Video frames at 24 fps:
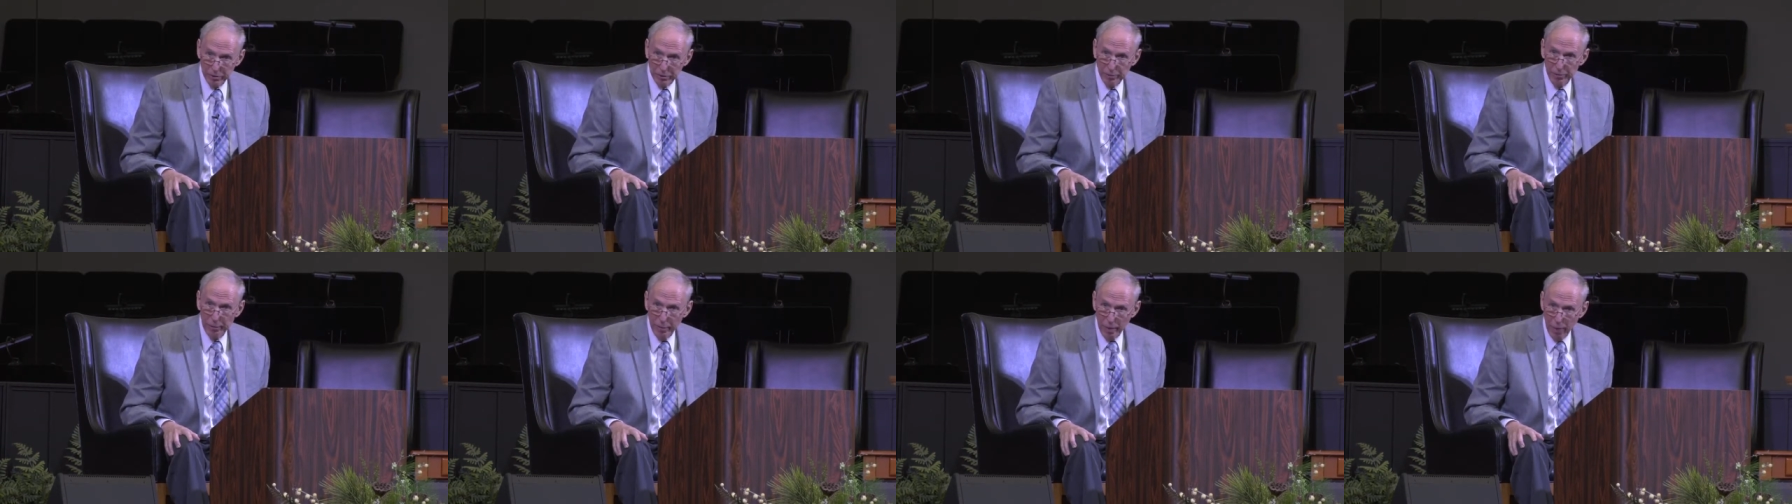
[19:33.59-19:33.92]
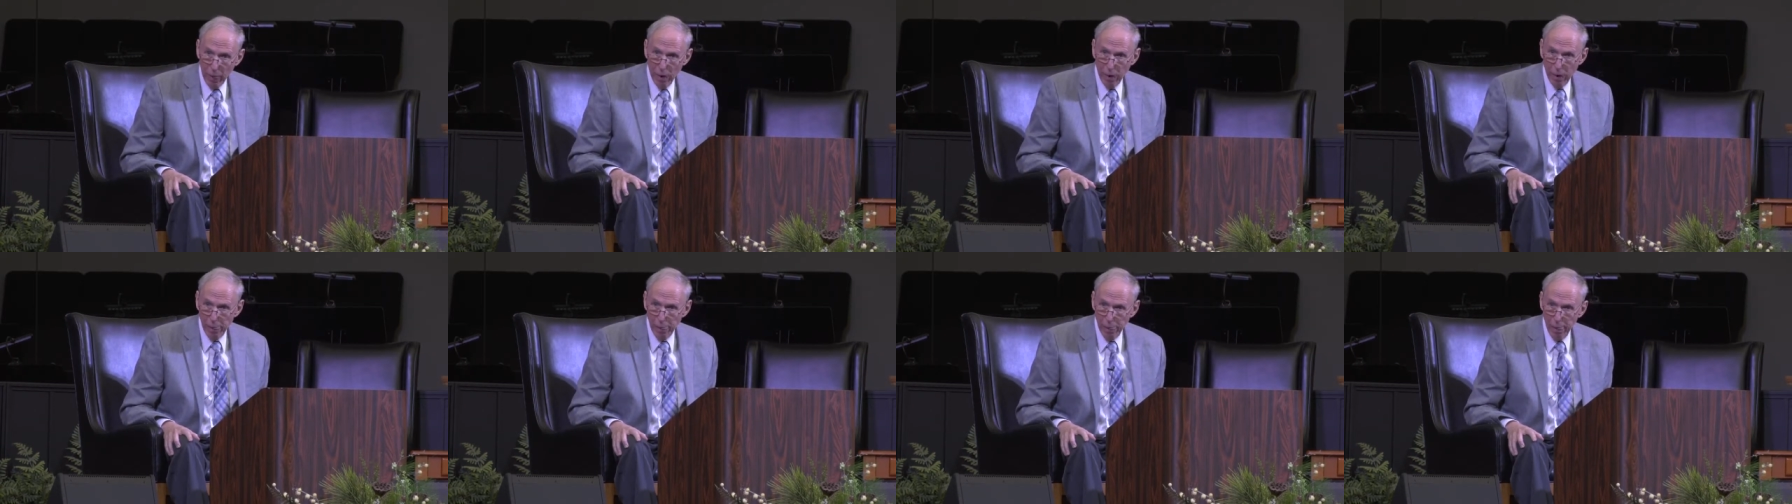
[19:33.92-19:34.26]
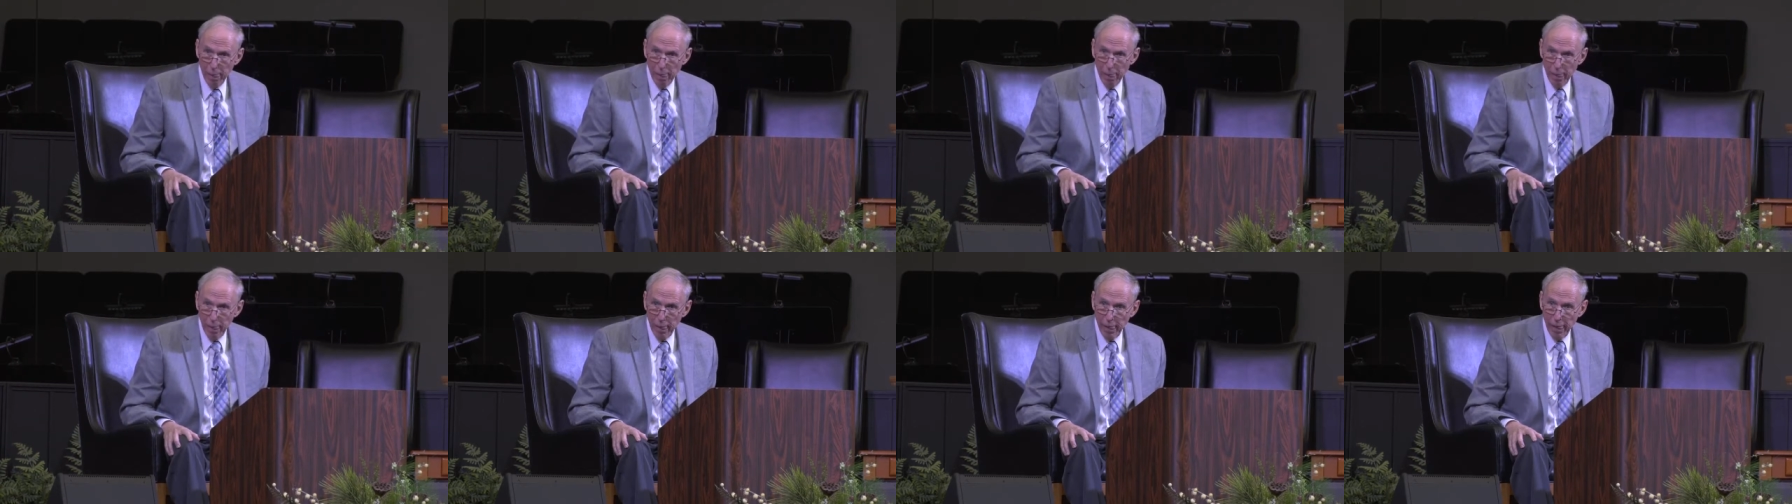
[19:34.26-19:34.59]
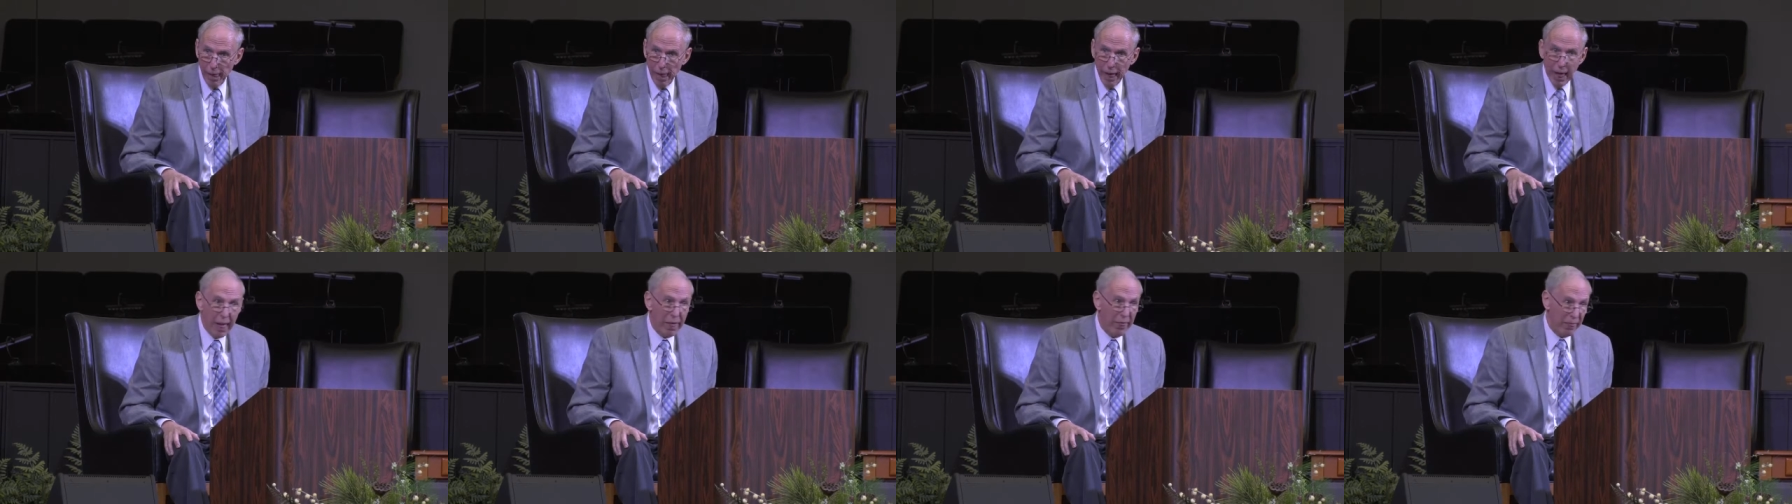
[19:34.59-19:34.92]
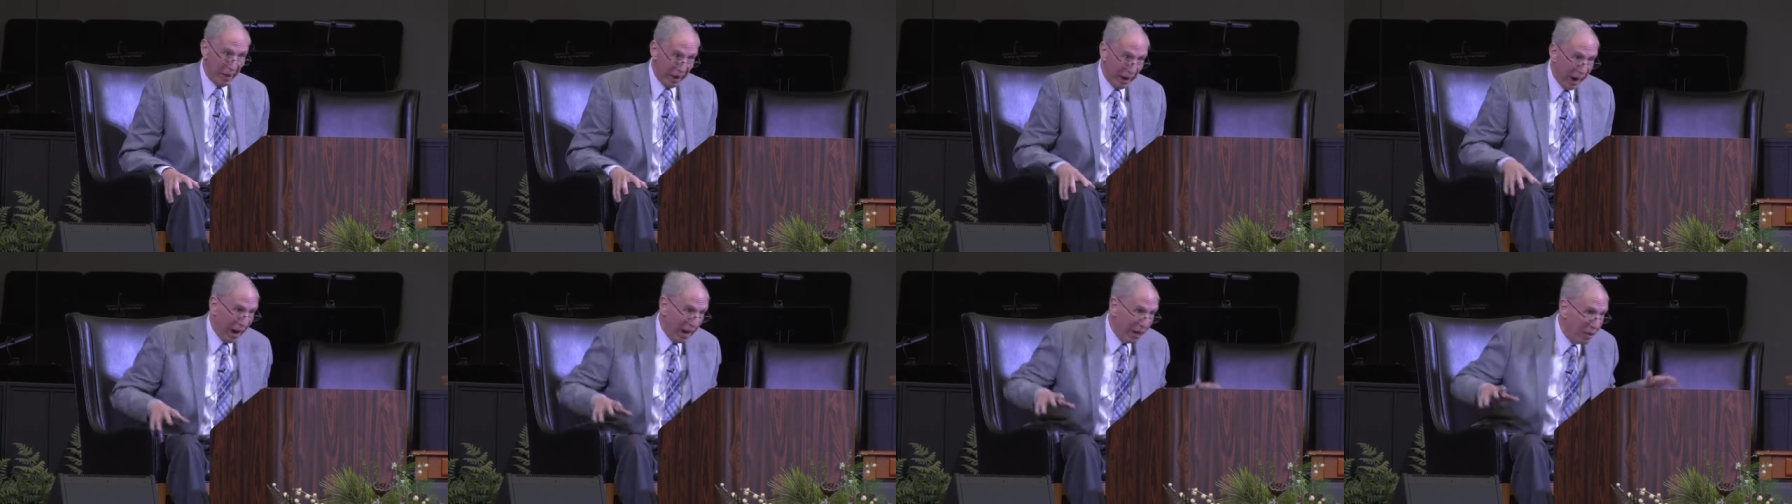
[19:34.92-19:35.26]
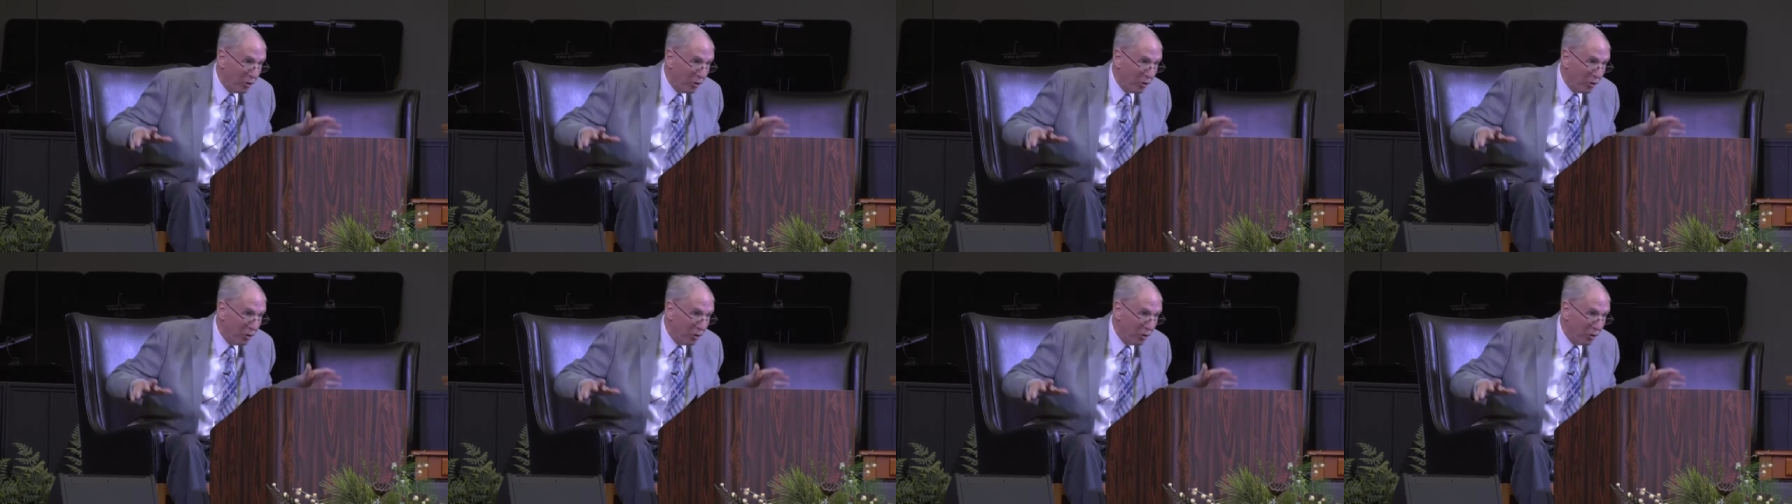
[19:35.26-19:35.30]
them. Then I